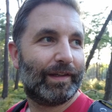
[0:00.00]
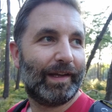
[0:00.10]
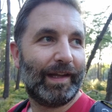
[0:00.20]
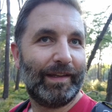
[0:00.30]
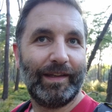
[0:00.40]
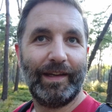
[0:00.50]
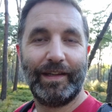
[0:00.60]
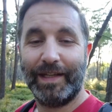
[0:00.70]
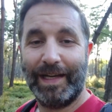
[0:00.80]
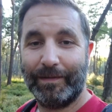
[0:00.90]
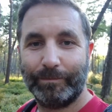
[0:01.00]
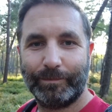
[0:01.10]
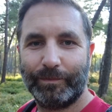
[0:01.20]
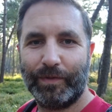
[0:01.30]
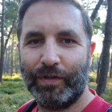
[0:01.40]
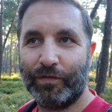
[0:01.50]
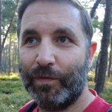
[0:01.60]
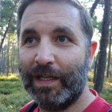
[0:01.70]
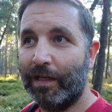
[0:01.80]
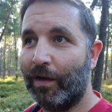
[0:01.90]
And yeah, just
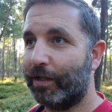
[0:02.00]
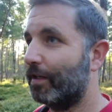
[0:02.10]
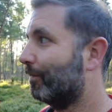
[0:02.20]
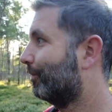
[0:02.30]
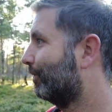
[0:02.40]
really lucky.